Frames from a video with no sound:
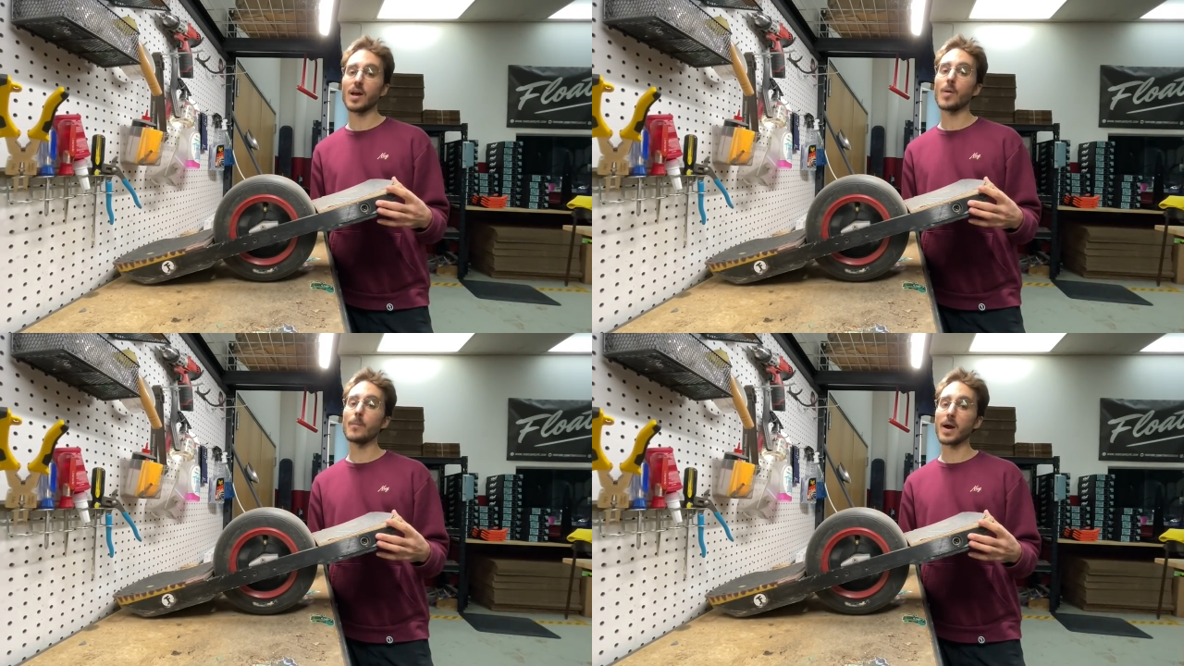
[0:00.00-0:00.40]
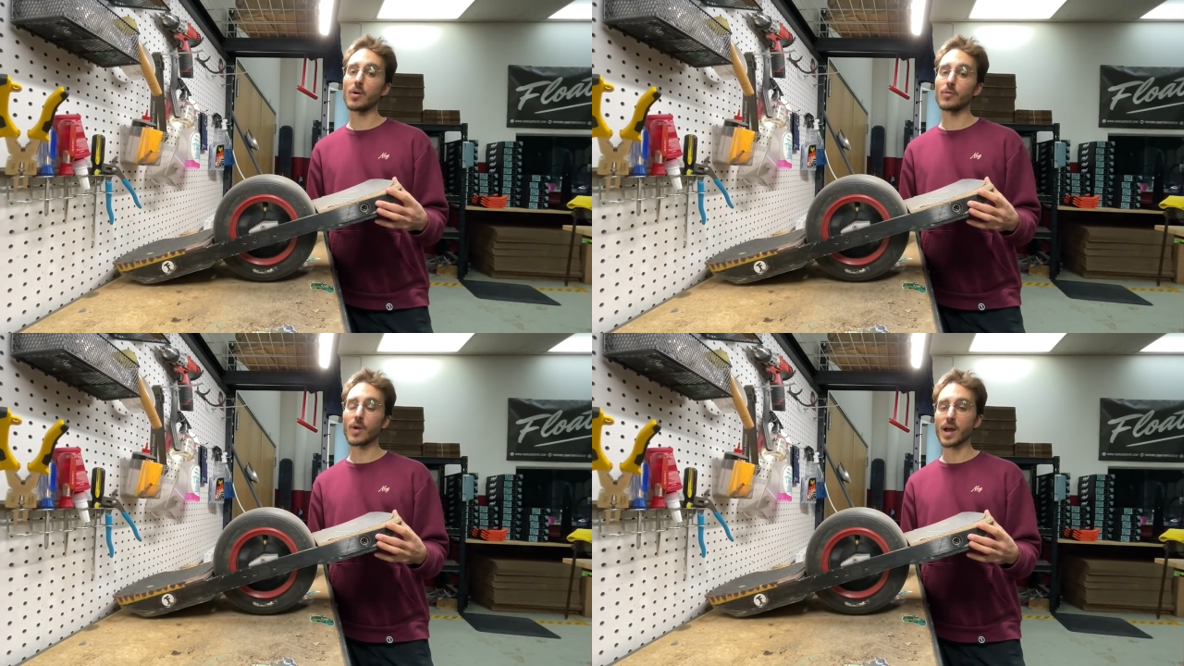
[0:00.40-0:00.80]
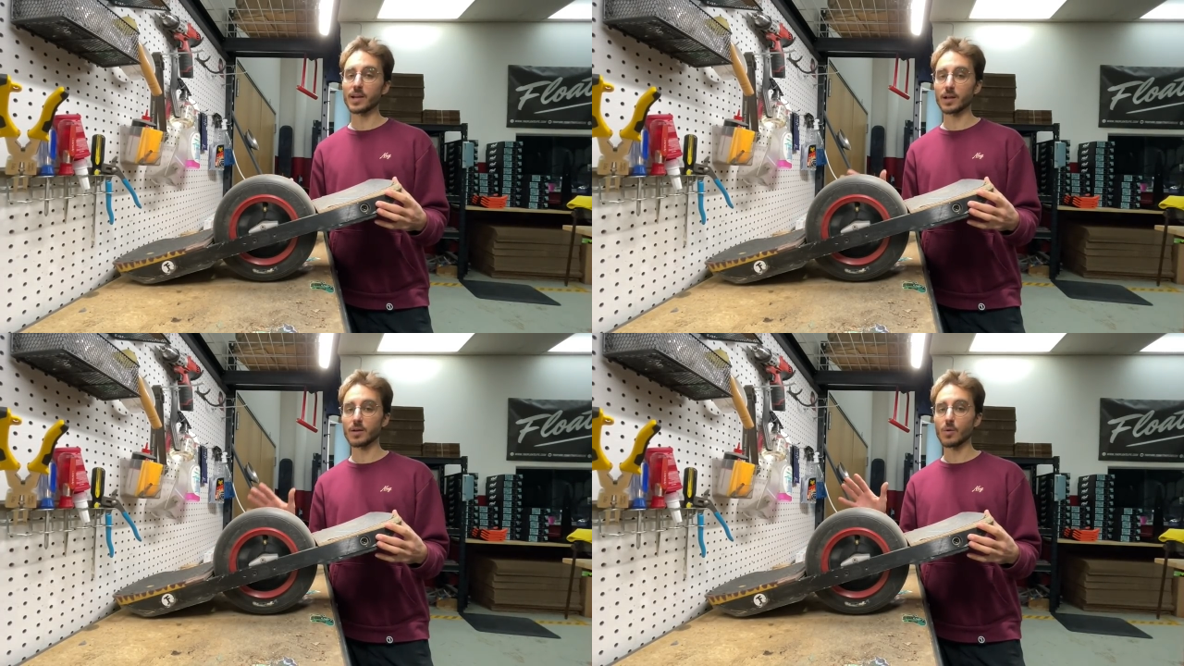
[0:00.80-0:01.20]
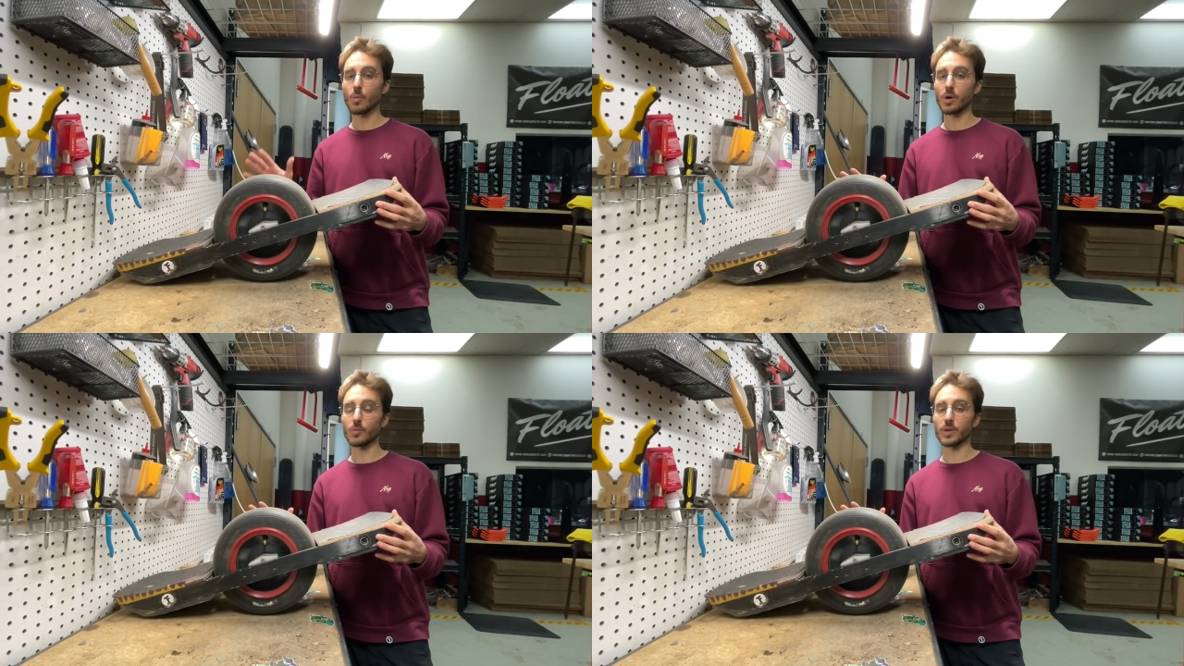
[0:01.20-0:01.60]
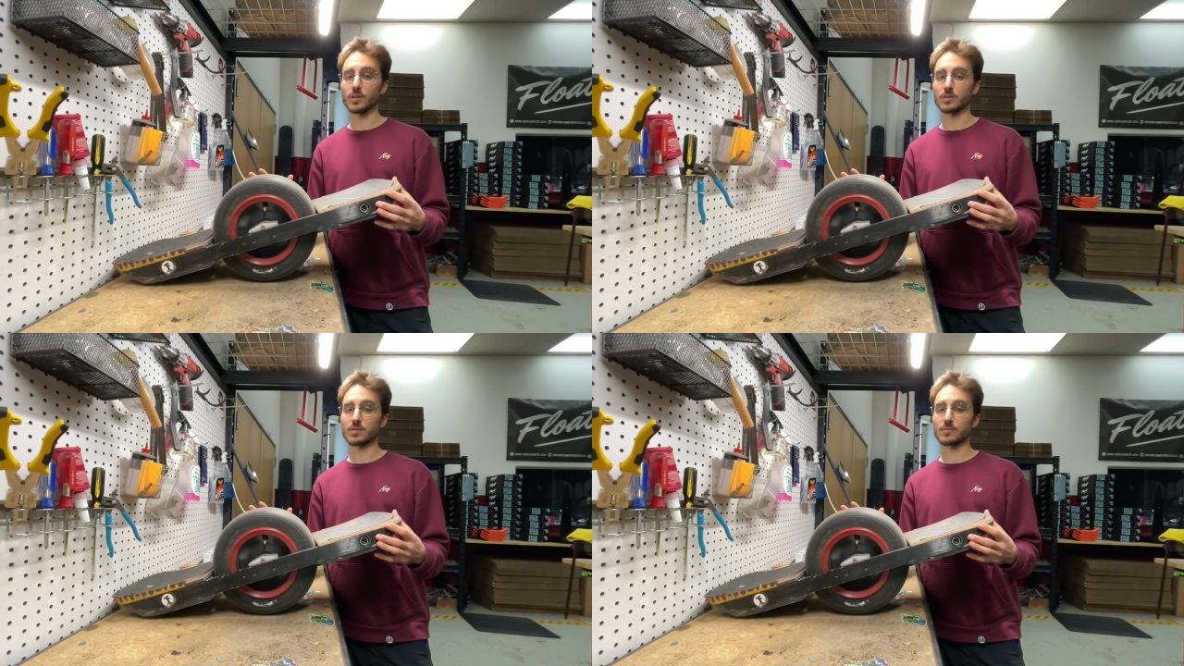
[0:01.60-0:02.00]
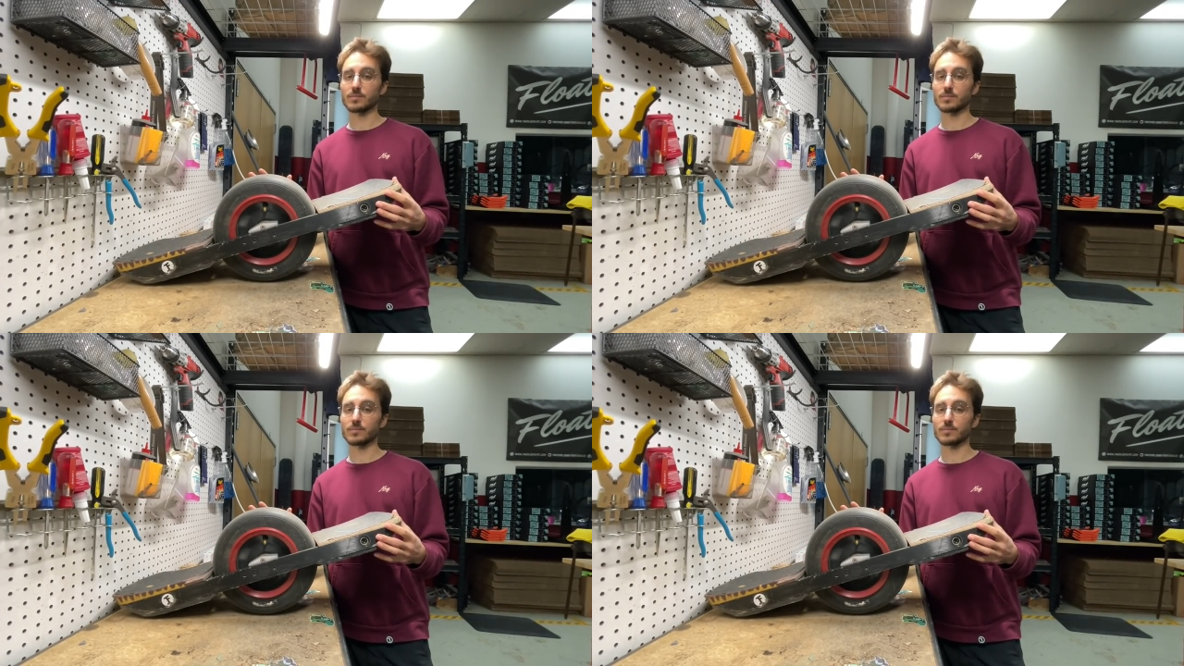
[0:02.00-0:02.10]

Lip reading: about riding Onewheels.